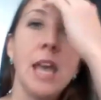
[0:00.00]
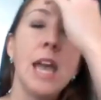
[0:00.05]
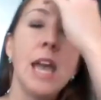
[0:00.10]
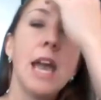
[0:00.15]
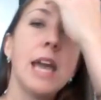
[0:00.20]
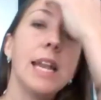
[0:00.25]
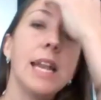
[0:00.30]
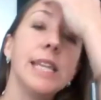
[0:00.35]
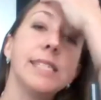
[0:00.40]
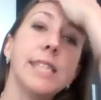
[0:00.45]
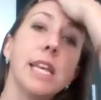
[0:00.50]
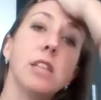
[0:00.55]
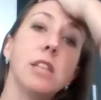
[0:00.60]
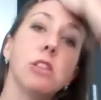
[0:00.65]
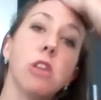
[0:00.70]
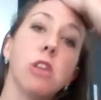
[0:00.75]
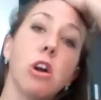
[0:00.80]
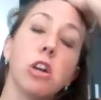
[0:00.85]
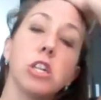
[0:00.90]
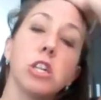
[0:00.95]
And I say
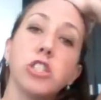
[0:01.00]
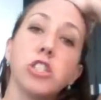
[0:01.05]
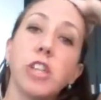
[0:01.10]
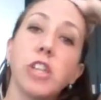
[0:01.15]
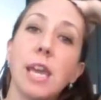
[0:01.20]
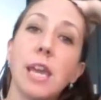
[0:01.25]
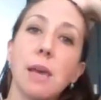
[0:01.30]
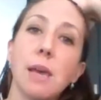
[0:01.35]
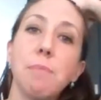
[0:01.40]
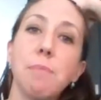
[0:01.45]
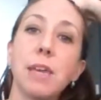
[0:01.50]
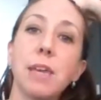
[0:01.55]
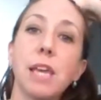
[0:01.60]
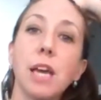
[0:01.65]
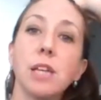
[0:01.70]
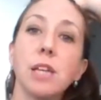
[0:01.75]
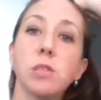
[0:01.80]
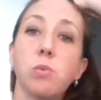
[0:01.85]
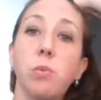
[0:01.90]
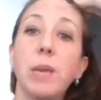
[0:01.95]
large camp
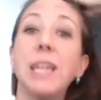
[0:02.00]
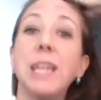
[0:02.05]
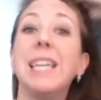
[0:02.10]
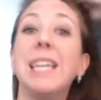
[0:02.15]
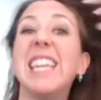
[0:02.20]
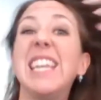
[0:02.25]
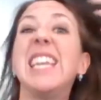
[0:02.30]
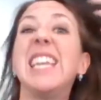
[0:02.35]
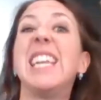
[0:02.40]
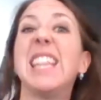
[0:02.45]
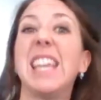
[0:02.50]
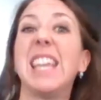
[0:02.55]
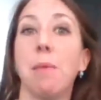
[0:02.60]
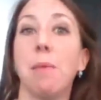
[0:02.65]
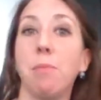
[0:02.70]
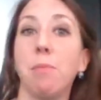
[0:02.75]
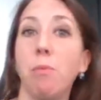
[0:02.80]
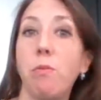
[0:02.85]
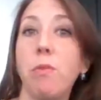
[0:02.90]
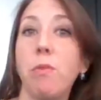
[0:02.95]
because we need
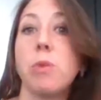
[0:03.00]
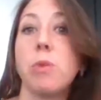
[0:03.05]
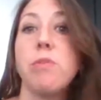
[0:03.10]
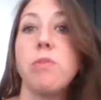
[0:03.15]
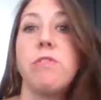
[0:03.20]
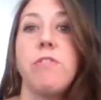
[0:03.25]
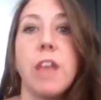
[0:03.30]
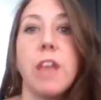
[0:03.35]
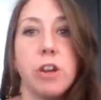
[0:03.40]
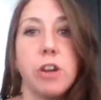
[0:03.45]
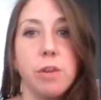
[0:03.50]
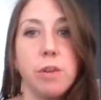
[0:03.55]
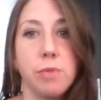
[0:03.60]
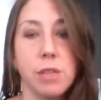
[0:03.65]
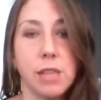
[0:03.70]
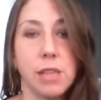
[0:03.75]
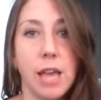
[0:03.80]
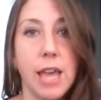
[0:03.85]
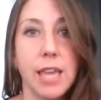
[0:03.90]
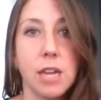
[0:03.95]
them. We are very
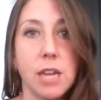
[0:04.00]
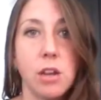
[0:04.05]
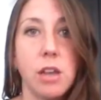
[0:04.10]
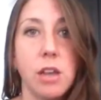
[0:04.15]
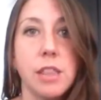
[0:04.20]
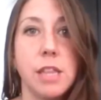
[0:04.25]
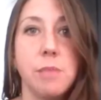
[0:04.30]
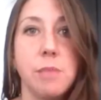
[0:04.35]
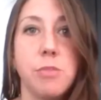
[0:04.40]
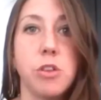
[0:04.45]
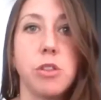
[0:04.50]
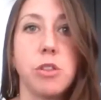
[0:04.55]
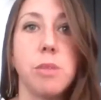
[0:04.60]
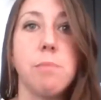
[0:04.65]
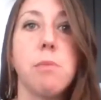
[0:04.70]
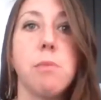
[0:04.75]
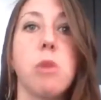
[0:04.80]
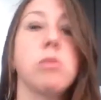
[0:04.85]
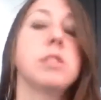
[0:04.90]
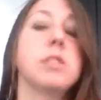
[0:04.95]
reliant on them. They're the
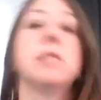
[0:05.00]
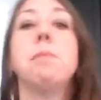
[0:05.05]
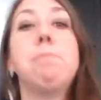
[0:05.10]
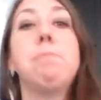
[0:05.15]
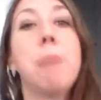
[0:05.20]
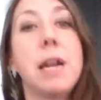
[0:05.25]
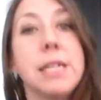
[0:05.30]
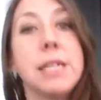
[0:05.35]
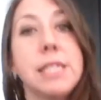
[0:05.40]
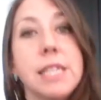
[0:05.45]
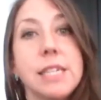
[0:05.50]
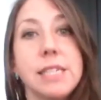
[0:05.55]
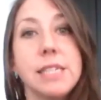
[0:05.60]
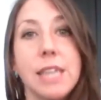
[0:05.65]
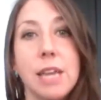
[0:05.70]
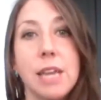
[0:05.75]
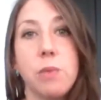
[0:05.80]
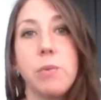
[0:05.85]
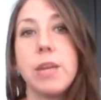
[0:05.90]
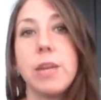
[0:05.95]
most abundant
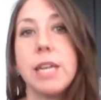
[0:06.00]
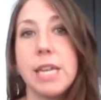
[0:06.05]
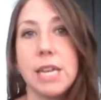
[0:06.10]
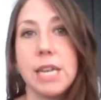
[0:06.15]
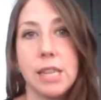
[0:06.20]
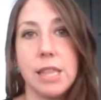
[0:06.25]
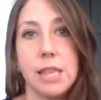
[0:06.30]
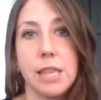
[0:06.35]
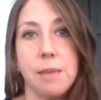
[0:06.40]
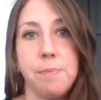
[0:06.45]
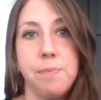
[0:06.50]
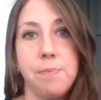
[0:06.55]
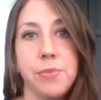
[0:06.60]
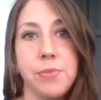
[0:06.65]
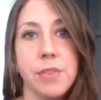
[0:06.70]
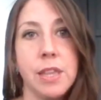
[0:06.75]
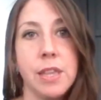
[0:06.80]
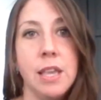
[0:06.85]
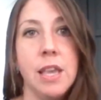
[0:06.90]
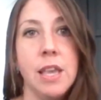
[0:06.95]
and we need them.
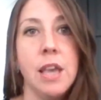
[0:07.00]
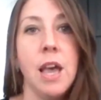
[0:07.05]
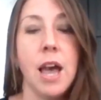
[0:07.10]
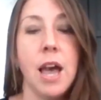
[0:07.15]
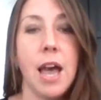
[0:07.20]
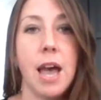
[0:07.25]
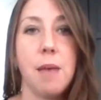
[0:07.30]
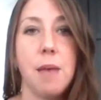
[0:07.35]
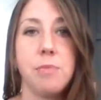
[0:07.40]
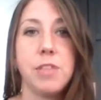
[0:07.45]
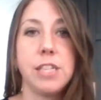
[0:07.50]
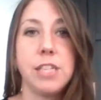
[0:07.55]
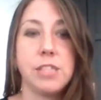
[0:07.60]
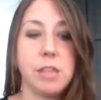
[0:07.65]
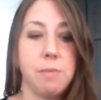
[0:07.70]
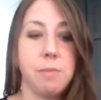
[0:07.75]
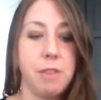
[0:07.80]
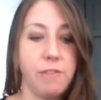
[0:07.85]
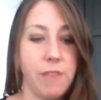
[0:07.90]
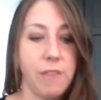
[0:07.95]
These can
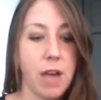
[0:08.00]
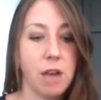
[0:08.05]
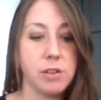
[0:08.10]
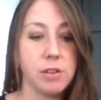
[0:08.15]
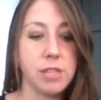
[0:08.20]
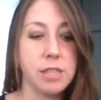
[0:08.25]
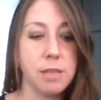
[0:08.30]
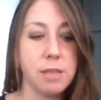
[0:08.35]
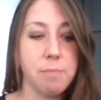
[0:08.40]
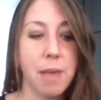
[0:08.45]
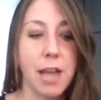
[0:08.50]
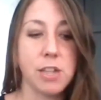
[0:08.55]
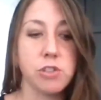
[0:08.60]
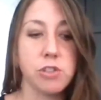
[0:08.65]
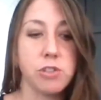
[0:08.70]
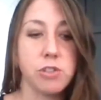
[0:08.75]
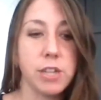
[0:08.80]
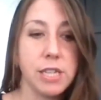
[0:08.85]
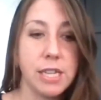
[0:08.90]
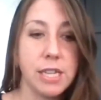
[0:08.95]
be found in the
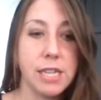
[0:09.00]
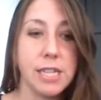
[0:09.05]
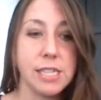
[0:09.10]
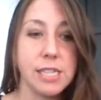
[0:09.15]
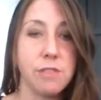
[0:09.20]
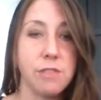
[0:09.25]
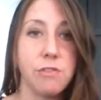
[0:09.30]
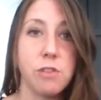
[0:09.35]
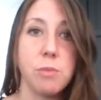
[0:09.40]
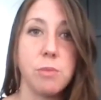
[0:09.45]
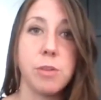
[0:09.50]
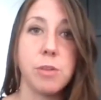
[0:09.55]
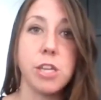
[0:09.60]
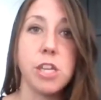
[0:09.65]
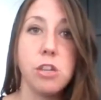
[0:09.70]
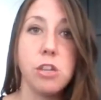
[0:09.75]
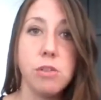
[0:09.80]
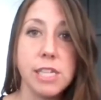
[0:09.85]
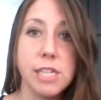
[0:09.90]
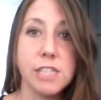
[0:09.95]
Bacteroidetes and
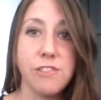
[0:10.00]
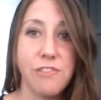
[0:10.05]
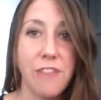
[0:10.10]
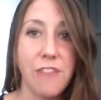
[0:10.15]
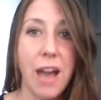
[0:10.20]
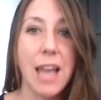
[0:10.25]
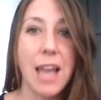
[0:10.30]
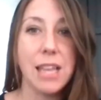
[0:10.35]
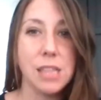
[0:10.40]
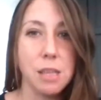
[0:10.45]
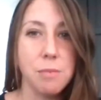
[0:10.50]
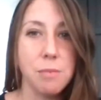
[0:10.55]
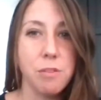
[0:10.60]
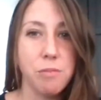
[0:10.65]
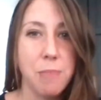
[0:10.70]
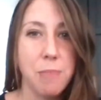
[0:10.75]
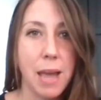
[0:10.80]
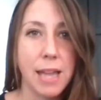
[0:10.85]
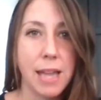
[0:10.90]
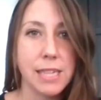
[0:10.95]
Firmicutes phylum of
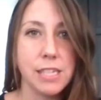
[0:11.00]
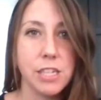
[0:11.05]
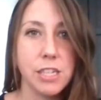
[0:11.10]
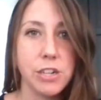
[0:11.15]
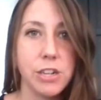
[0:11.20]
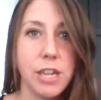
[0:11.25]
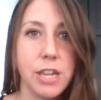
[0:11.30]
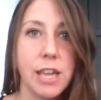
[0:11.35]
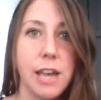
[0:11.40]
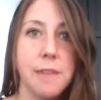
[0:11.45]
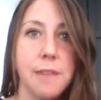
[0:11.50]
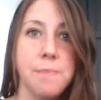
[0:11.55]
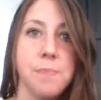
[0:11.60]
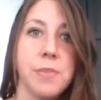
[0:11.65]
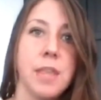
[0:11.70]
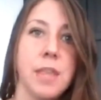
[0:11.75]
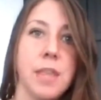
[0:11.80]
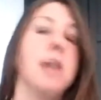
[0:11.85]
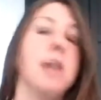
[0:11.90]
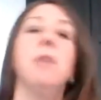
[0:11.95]
bacteria,
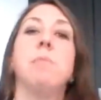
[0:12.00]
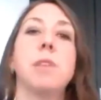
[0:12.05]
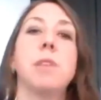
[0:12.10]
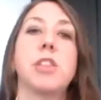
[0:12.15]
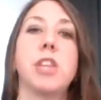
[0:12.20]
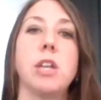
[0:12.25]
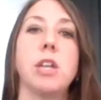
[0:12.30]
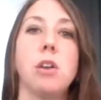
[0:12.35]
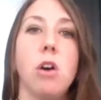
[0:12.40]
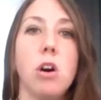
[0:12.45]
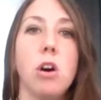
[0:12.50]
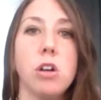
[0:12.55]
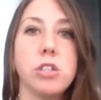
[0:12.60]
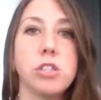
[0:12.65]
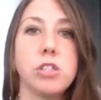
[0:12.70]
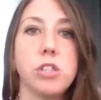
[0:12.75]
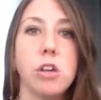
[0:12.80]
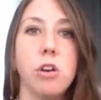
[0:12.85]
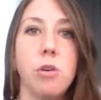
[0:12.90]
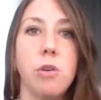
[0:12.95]
but then
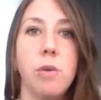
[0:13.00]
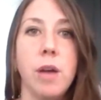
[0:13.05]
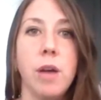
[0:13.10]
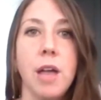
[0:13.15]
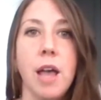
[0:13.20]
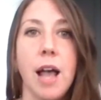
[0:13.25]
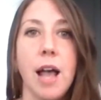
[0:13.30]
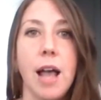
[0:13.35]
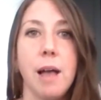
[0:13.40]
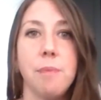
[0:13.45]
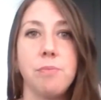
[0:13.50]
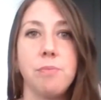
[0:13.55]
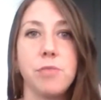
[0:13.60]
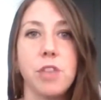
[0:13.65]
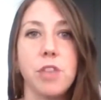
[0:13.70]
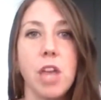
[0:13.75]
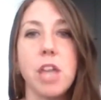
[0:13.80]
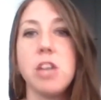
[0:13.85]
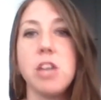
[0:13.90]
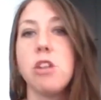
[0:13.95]
also,
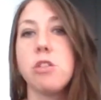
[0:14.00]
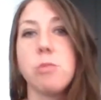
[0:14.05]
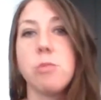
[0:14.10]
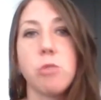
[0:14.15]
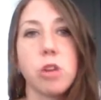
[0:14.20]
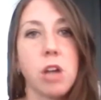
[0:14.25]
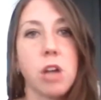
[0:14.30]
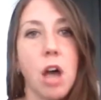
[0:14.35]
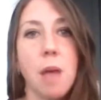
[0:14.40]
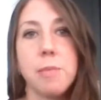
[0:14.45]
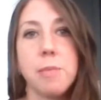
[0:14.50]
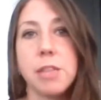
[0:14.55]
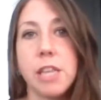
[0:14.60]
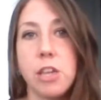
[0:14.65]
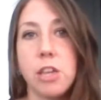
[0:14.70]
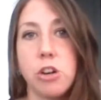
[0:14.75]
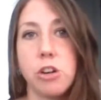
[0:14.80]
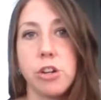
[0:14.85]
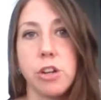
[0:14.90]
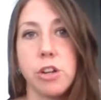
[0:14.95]
the more commonly
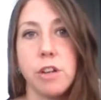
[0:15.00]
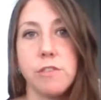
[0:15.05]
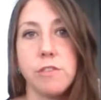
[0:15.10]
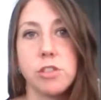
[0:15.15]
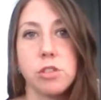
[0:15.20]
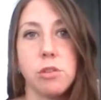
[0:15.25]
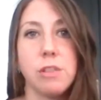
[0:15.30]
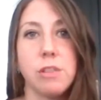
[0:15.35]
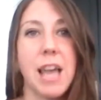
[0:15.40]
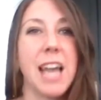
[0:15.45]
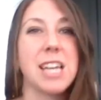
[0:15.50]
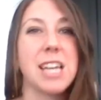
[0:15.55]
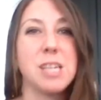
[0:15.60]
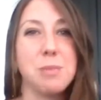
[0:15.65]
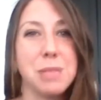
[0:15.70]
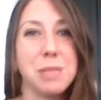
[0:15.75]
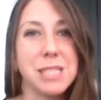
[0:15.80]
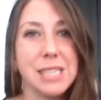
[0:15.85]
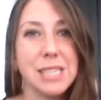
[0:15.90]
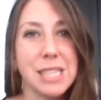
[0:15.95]
heard of, so
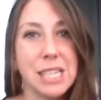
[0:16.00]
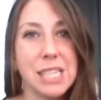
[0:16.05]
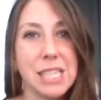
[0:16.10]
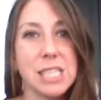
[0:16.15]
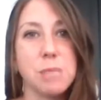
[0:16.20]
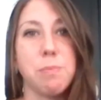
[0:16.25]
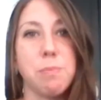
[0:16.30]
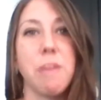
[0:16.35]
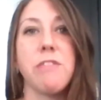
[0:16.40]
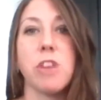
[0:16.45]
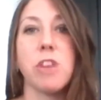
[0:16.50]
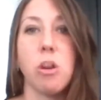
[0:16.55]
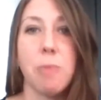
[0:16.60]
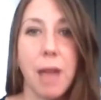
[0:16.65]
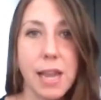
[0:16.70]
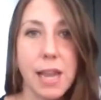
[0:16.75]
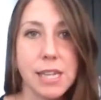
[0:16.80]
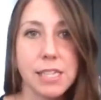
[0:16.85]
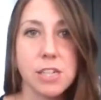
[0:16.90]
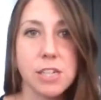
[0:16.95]
Lactobacillus,
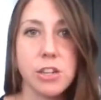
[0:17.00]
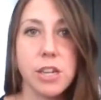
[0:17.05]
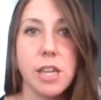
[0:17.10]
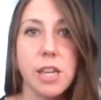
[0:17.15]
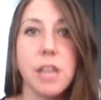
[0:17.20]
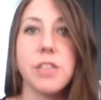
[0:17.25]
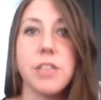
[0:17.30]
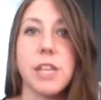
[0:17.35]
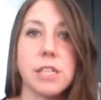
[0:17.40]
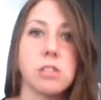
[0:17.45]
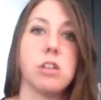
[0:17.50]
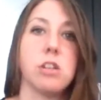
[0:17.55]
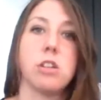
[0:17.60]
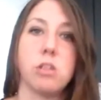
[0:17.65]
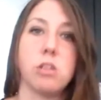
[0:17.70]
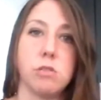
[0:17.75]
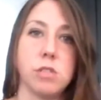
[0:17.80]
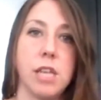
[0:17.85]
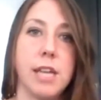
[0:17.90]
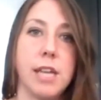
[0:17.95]
bifidobacteria, things along
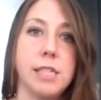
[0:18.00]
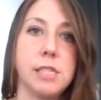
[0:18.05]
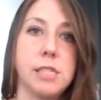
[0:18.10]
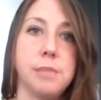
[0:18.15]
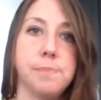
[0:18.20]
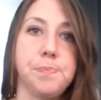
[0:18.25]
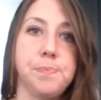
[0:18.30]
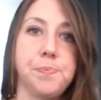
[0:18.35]
those lines.